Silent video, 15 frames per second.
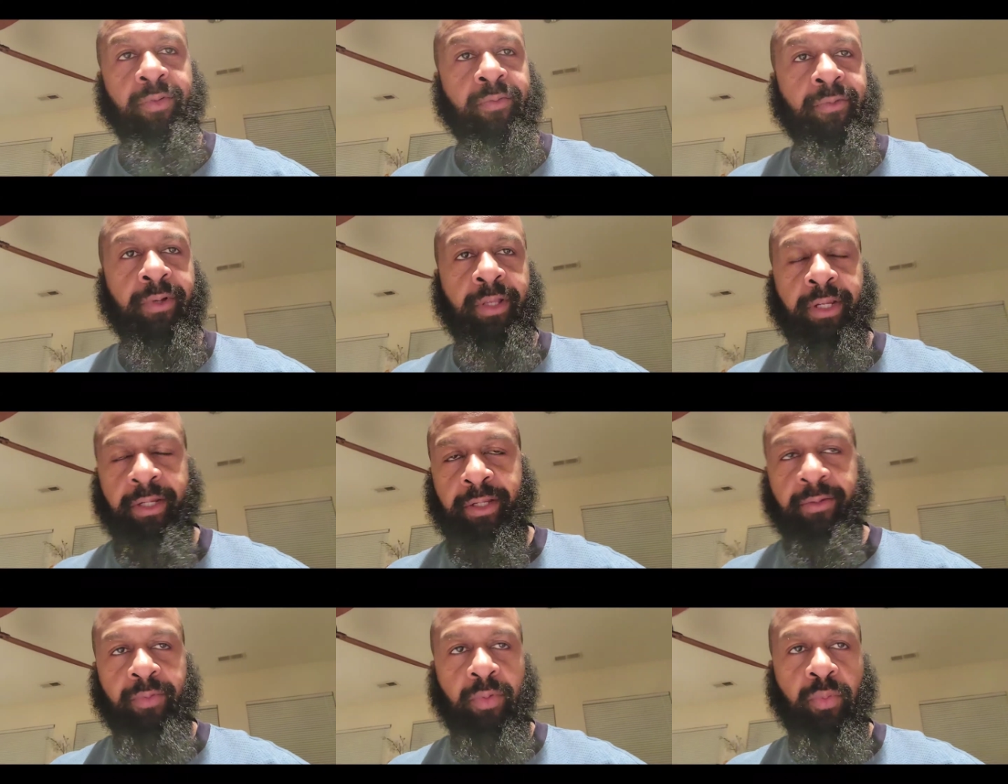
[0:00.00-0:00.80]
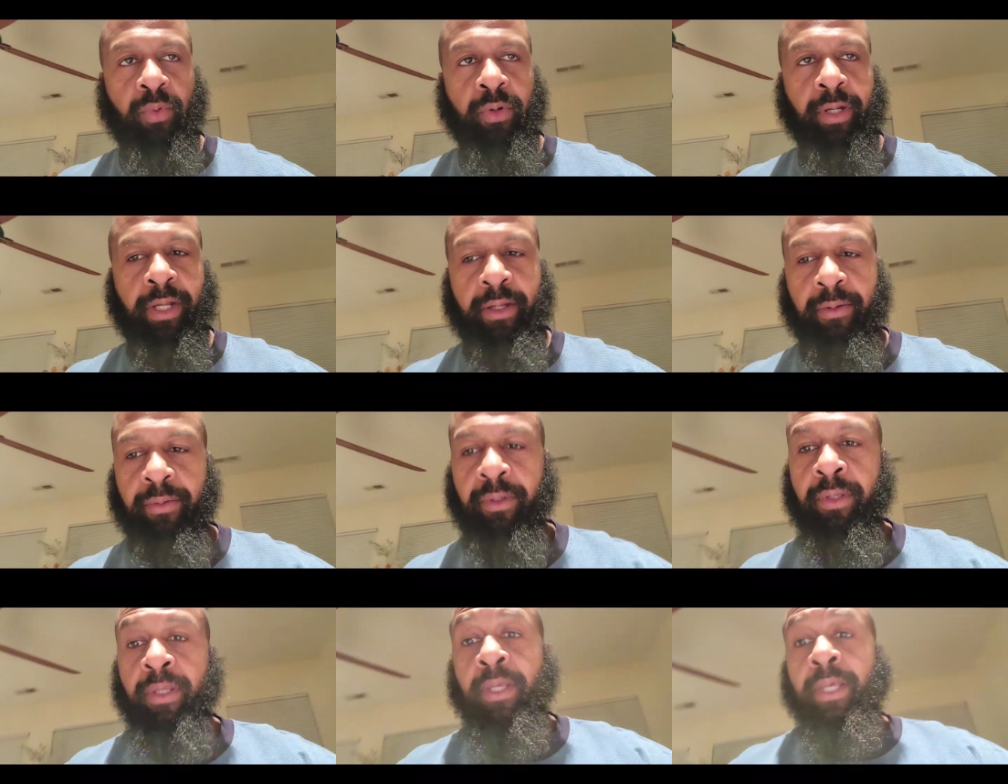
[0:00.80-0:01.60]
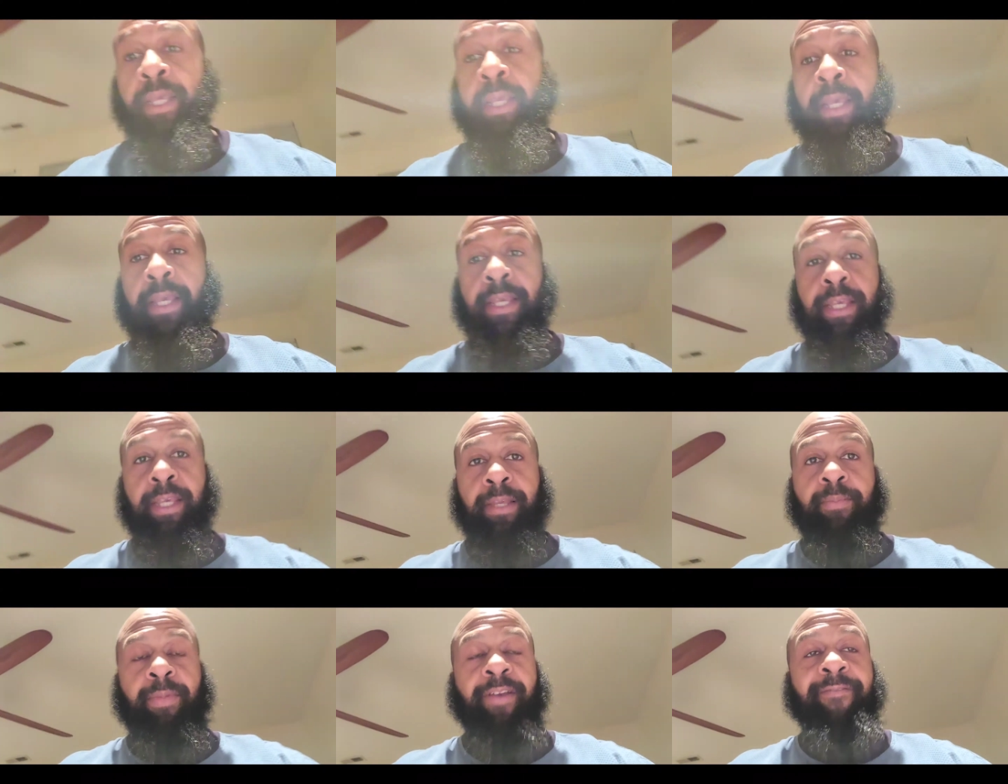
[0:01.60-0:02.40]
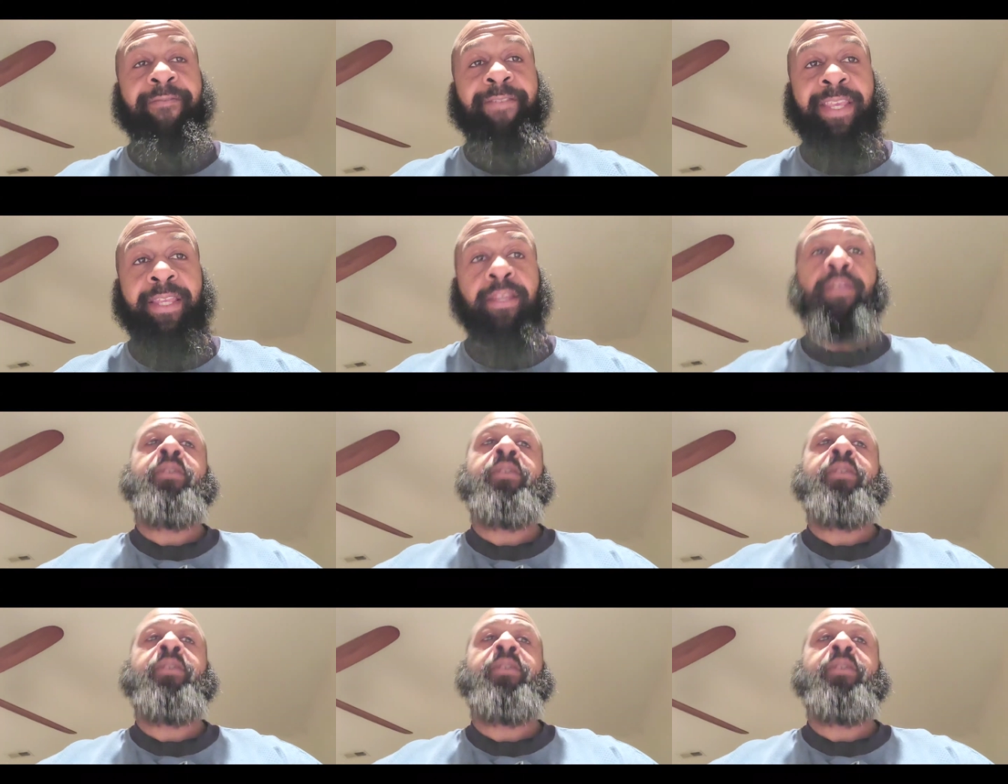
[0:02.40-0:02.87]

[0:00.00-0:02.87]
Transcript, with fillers: to run. I love to work out. And my feet